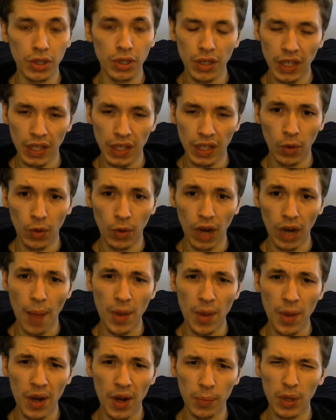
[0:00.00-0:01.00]
And I'm going
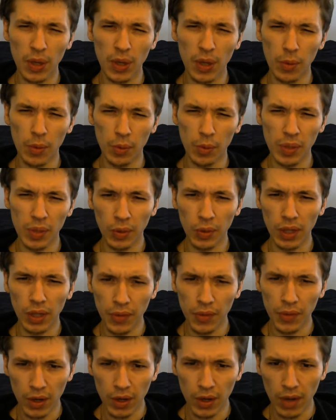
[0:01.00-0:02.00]
to put a couple people up
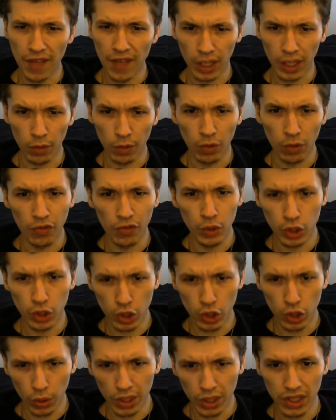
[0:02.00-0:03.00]
there and have like a reviewer's
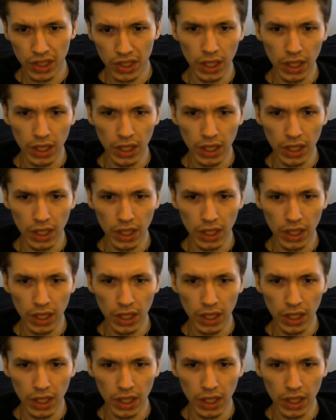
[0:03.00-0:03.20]
choice.